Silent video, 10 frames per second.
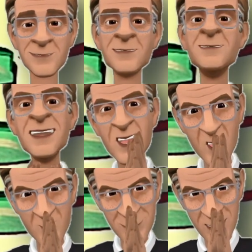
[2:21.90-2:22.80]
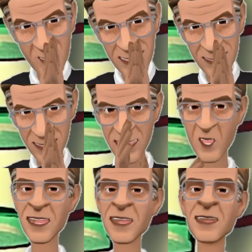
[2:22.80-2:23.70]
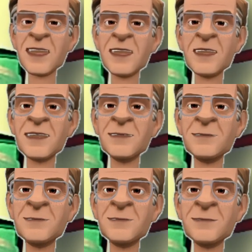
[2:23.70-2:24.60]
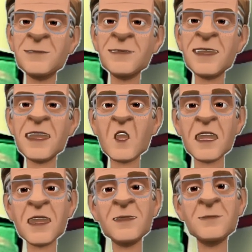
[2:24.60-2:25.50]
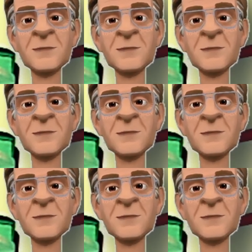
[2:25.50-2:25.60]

They produce both asexually and sexually.